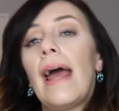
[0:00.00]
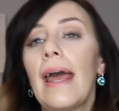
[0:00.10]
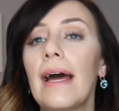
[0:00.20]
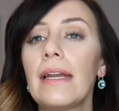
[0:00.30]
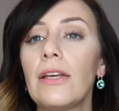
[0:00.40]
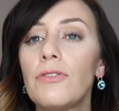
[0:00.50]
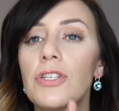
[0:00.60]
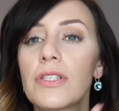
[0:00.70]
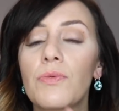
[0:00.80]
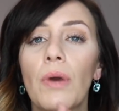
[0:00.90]
And you
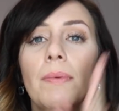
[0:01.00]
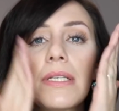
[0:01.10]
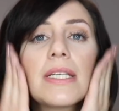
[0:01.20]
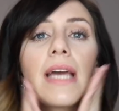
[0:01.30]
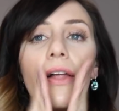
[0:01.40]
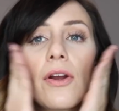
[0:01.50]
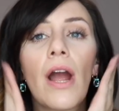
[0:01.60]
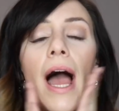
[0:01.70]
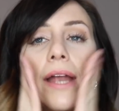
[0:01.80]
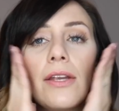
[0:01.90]
just rub it
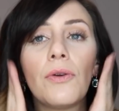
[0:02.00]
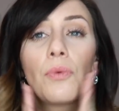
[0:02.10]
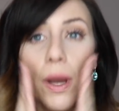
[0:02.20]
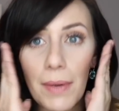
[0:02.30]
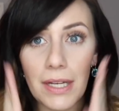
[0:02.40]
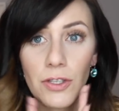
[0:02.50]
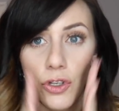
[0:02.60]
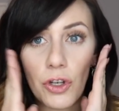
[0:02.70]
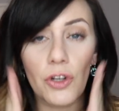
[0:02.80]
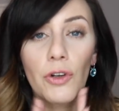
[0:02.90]
together, and you rub it in
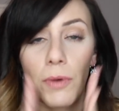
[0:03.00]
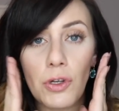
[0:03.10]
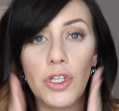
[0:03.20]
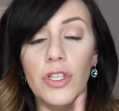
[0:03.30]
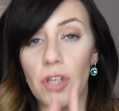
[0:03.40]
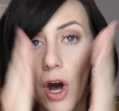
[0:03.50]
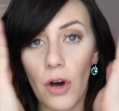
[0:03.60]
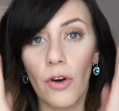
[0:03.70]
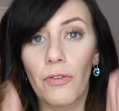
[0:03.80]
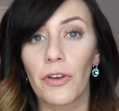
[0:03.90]
circular motions
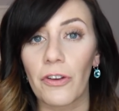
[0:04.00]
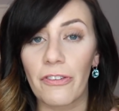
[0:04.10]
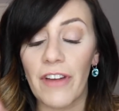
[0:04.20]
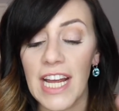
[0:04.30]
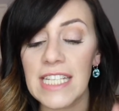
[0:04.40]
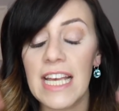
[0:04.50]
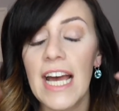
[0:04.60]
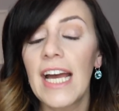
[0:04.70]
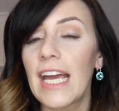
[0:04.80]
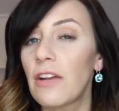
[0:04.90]
all over your face.
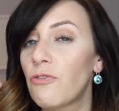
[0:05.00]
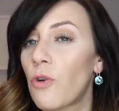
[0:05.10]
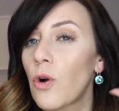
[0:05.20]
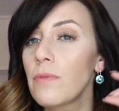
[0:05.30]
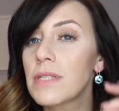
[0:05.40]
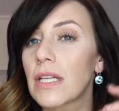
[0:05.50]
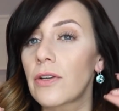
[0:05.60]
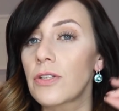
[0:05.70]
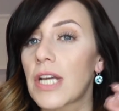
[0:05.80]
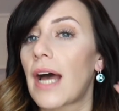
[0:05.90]
It forms
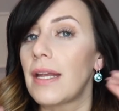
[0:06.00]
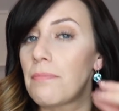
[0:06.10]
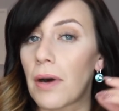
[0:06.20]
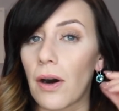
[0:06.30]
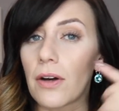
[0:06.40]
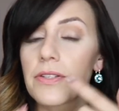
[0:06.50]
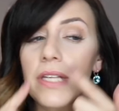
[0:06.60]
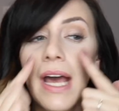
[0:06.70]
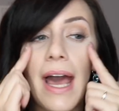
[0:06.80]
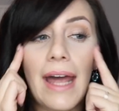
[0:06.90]
little tiny
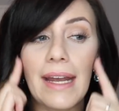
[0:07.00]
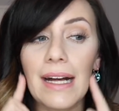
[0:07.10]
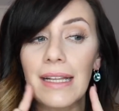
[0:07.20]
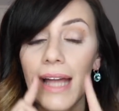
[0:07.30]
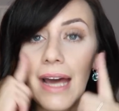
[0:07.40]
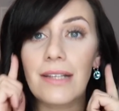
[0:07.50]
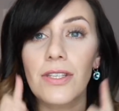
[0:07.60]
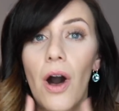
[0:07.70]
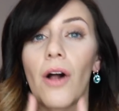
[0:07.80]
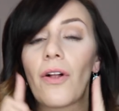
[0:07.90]
balls, and it
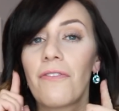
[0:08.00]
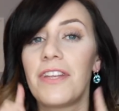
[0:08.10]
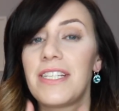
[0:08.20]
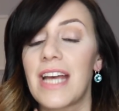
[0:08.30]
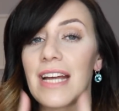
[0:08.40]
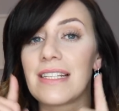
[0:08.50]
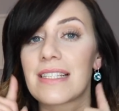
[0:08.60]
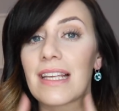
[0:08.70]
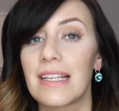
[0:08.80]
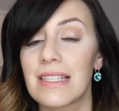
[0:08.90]
collects all of the dead
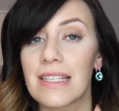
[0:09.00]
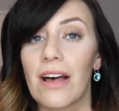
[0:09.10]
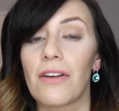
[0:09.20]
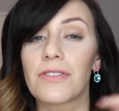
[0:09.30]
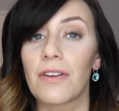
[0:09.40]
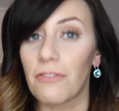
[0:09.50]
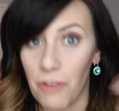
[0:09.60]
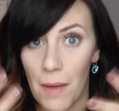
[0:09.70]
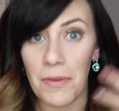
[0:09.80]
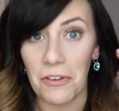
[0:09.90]
skin cells
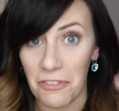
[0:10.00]
from your